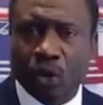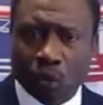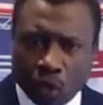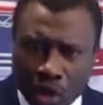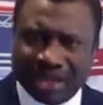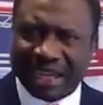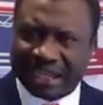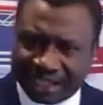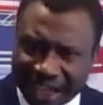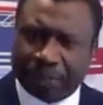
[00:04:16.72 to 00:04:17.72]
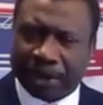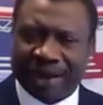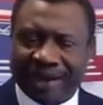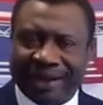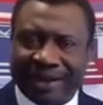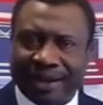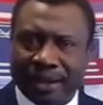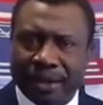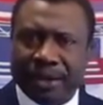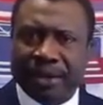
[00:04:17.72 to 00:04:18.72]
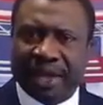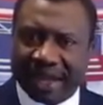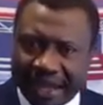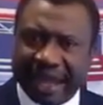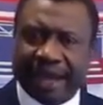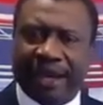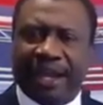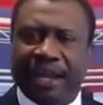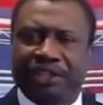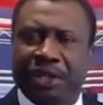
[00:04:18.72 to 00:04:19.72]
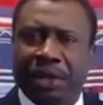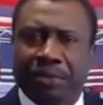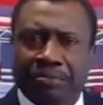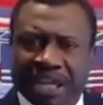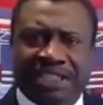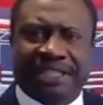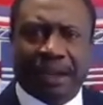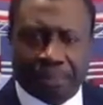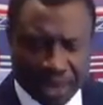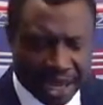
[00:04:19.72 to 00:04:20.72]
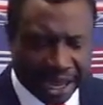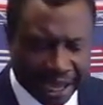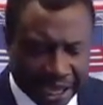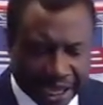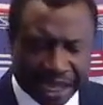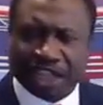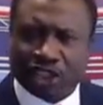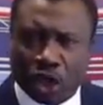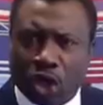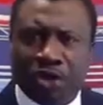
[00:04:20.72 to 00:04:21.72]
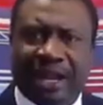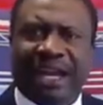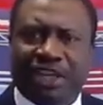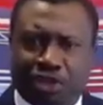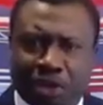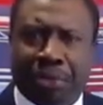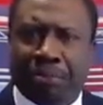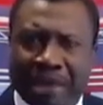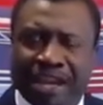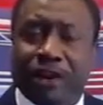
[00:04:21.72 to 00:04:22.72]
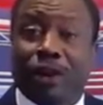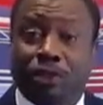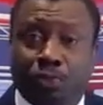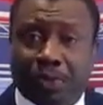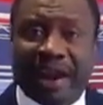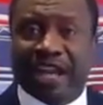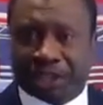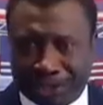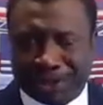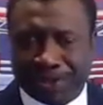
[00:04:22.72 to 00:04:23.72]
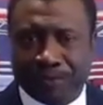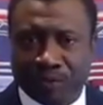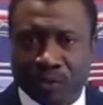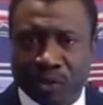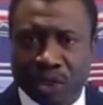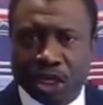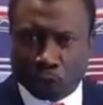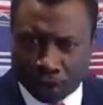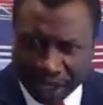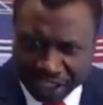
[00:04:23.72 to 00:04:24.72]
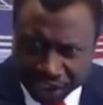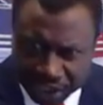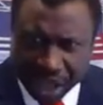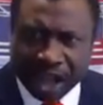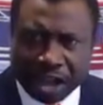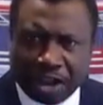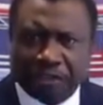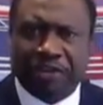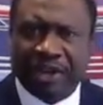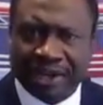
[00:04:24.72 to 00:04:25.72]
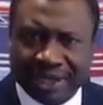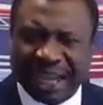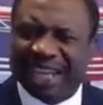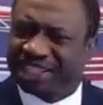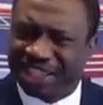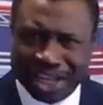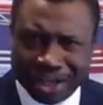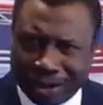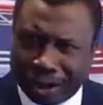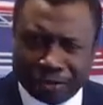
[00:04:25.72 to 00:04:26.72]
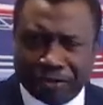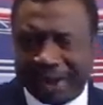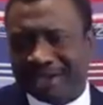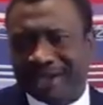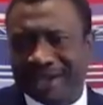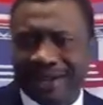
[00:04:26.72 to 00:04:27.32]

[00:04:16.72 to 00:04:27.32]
What is happening again is Mr. Biya is under tremendous pressure to resolve this conflict.